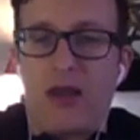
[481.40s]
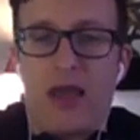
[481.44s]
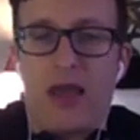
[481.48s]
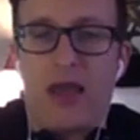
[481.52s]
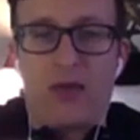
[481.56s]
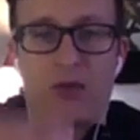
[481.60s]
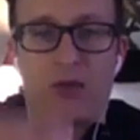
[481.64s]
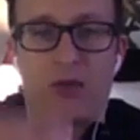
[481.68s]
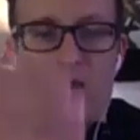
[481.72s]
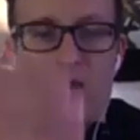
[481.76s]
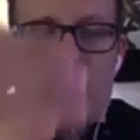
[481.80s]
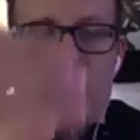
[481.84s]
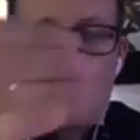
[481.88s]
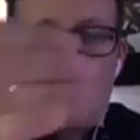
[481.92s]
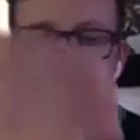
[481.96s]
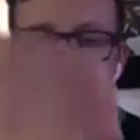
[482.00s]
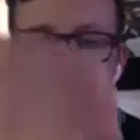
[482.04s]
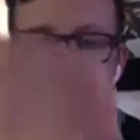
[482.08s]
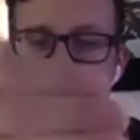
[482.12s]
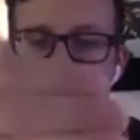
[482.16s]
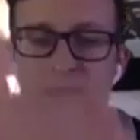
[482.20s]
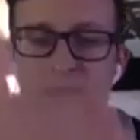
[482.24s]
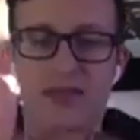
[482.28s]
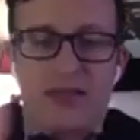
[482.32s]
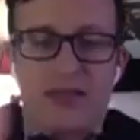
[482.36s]
we're going
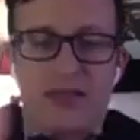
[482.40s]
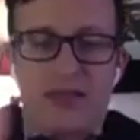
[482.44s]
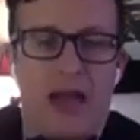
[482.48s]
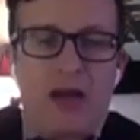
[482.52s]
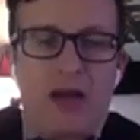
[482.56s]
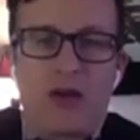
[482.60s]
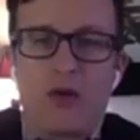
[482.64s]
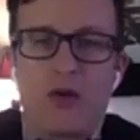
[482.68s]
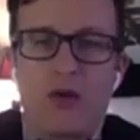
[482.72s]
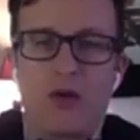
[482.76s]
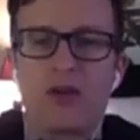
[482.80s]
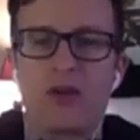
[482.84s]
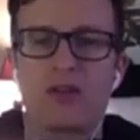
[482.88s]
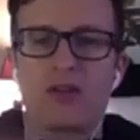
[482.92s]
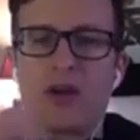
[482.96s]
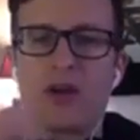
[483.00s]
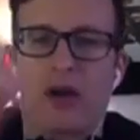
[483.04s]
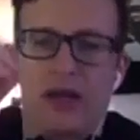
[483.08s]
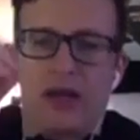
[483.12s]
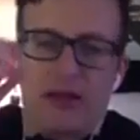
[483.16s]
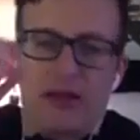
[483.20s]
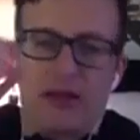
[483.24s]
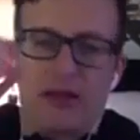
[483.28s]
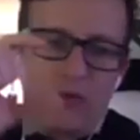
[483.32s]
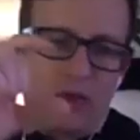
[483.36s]
through these categories. All
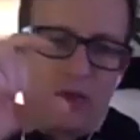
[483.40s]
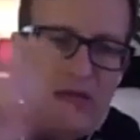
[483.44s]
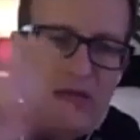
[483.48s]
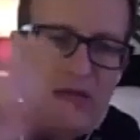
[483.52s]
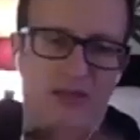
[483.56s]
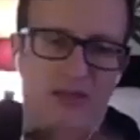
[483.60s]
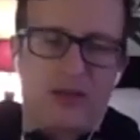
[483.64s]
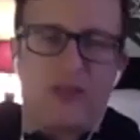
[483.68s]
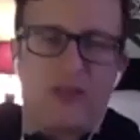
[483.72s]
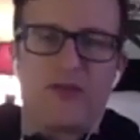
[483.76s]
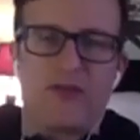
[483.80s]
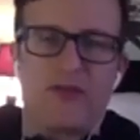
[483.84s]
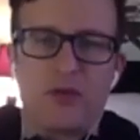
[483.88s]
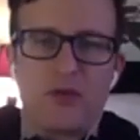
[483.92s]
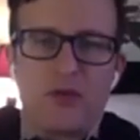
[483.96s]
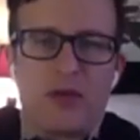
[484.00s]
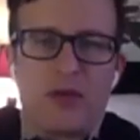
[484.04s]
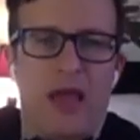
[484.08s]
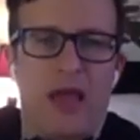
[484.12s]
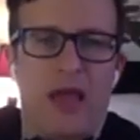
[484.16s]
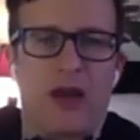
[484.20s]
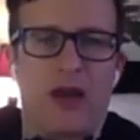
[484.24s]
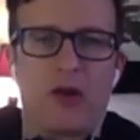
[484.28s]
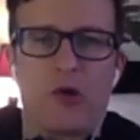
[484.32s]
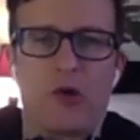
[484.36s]
right, we get to the food
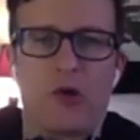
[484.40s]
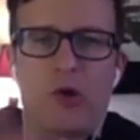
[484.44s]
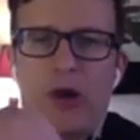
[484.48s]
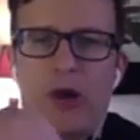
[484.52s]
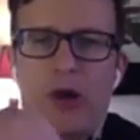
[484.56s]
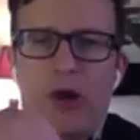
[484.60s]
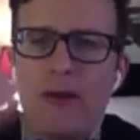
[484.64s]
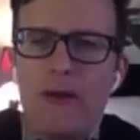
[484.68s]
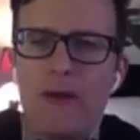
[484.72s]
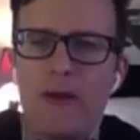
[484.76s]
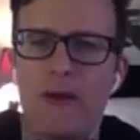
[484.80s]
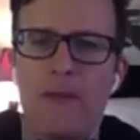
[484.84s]
category.